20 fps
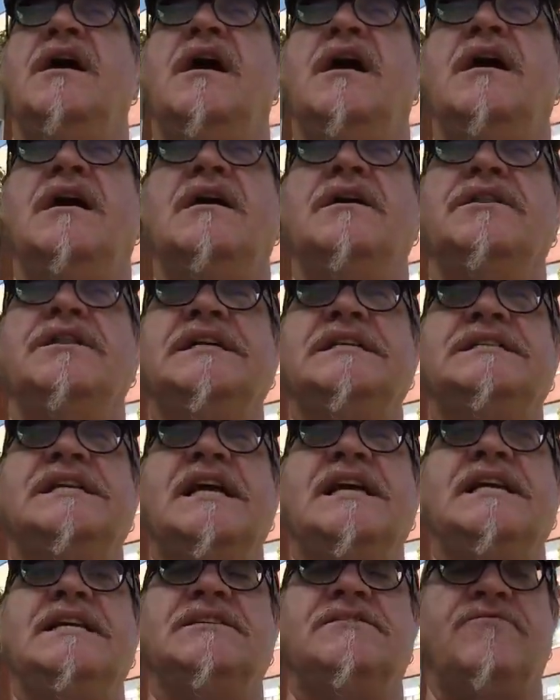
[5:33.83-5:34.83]
They
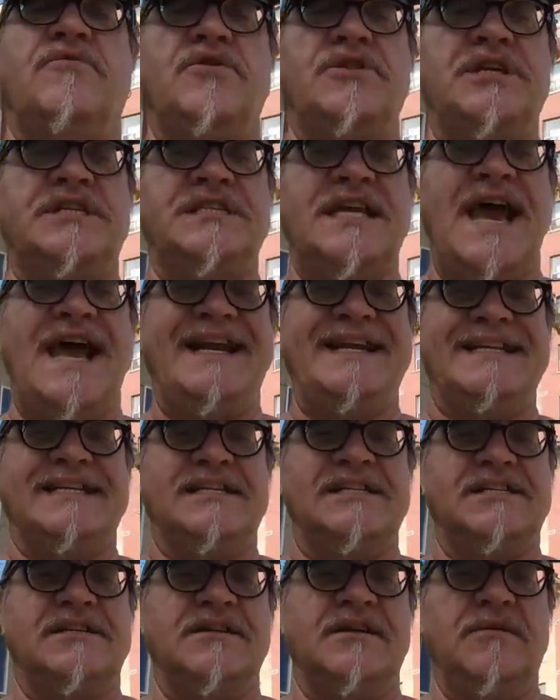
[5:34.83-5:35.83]
say it's for the
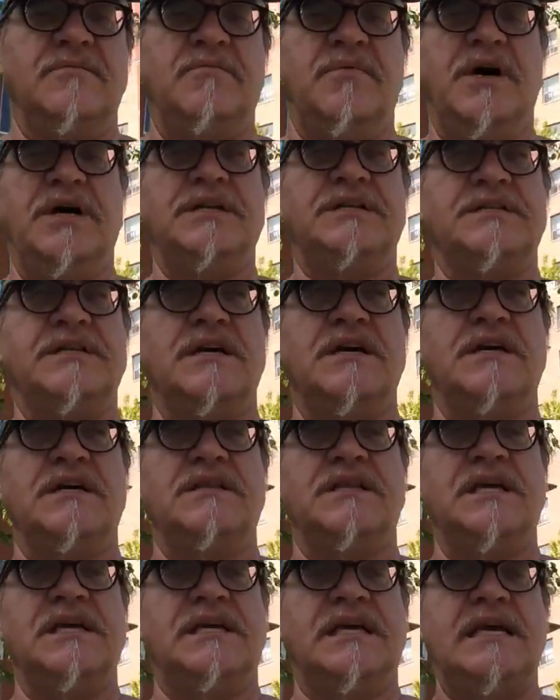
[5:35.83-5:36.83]
tenants, but
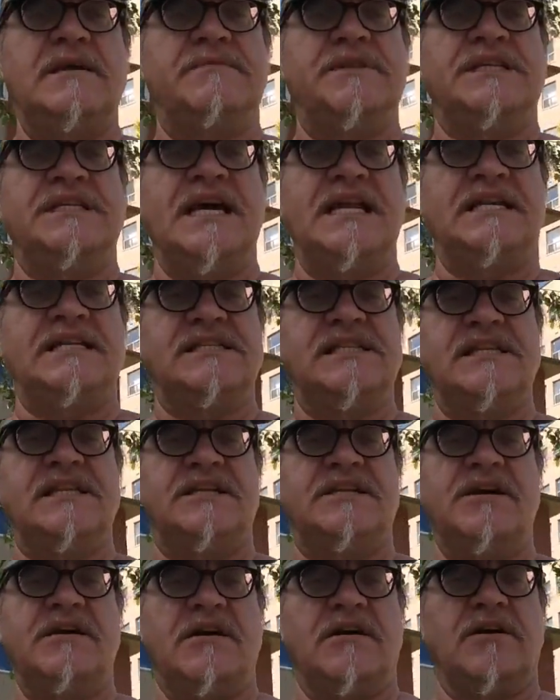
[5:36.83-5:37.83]
they keep the tenants in the
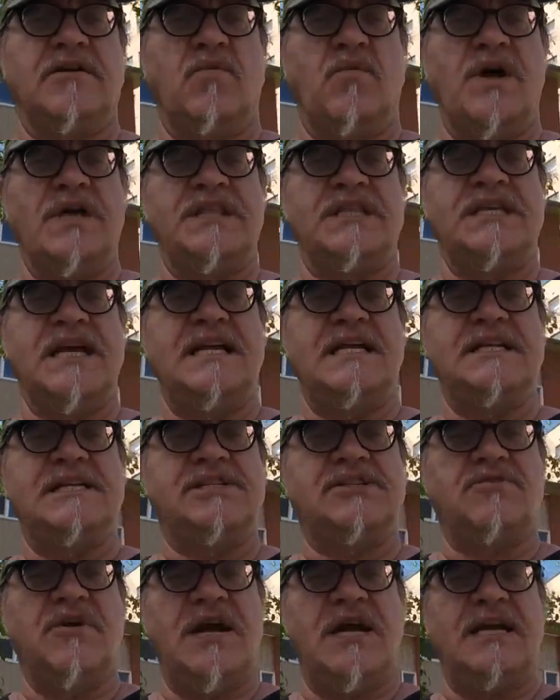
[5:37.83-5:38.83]
dark. When
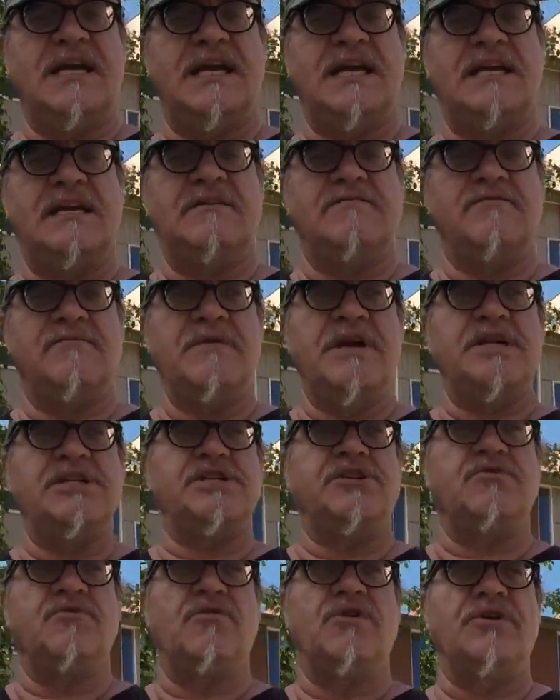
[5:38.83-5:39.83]
tenants try and get
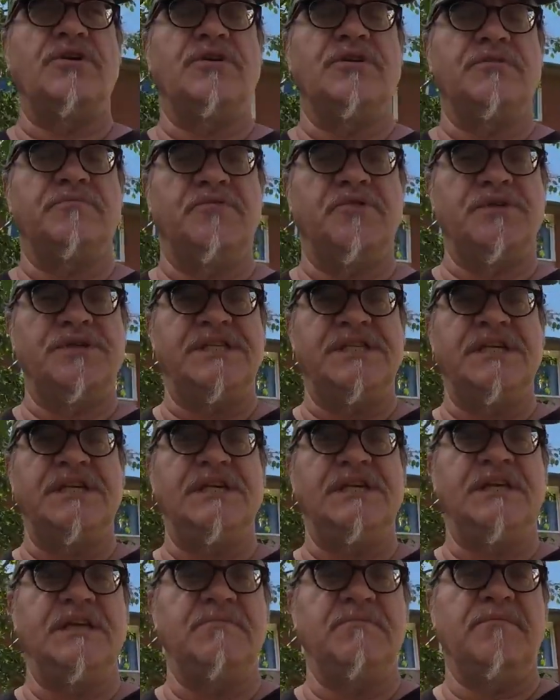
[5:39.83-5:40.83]
information in order to
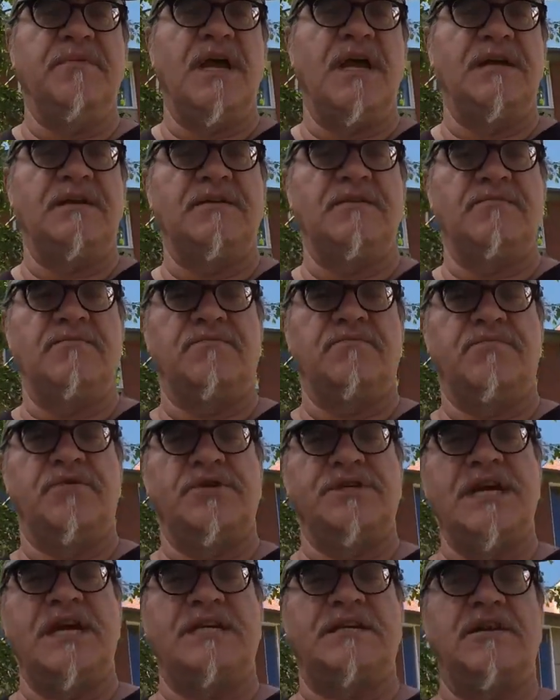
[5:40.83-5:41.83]
proceed and
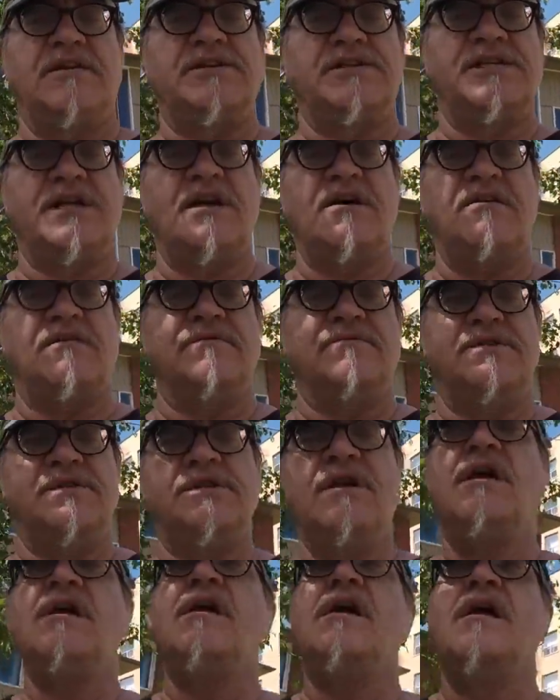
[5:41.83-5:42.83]
protect ourselves,
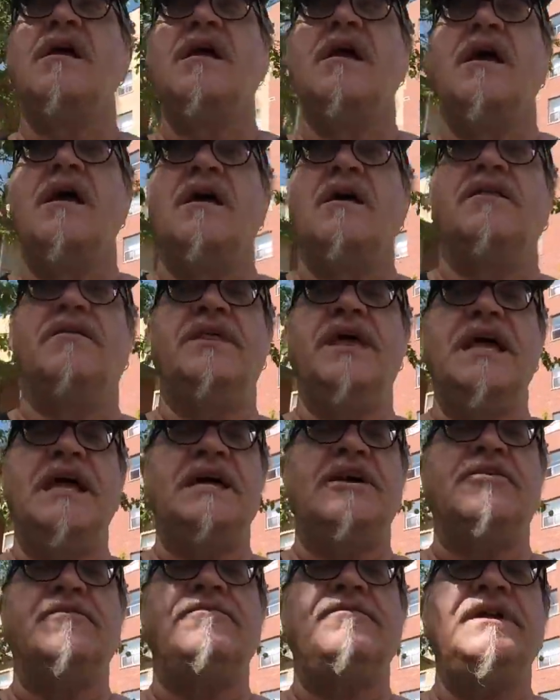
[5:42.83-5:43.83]
they
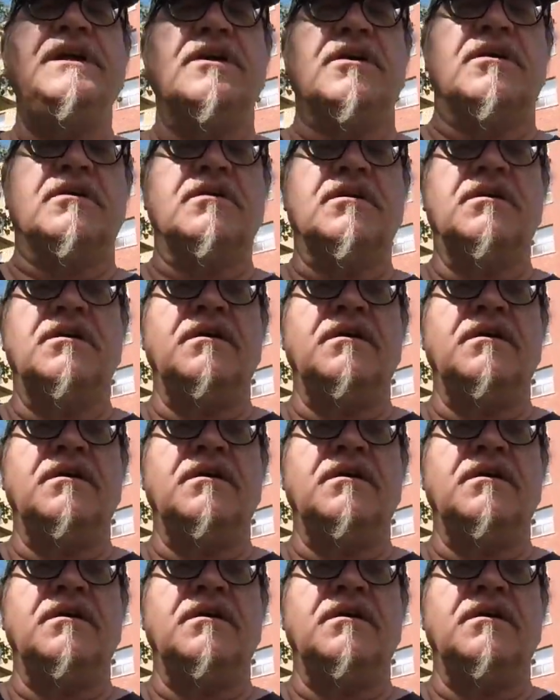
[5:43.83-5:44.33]
interfere.